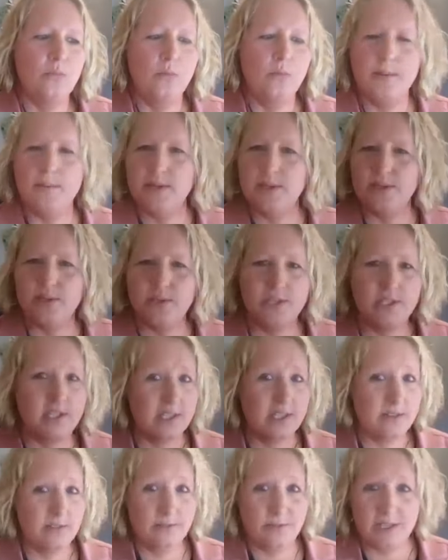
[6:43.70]
women
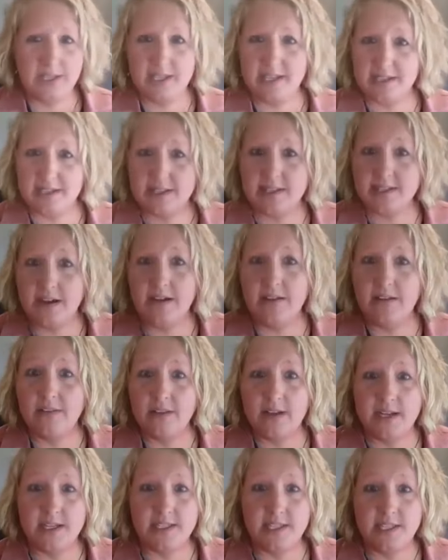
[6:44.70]
to really excel in
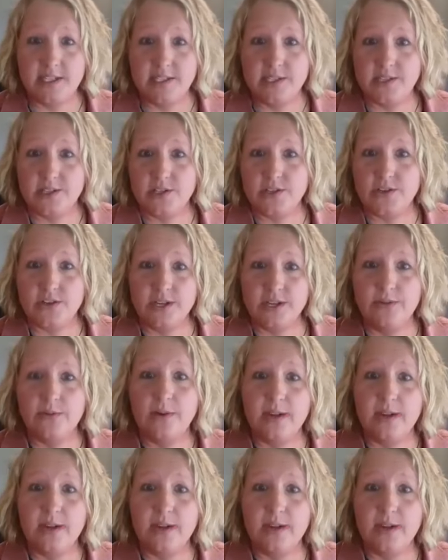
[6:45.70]
the IT industry,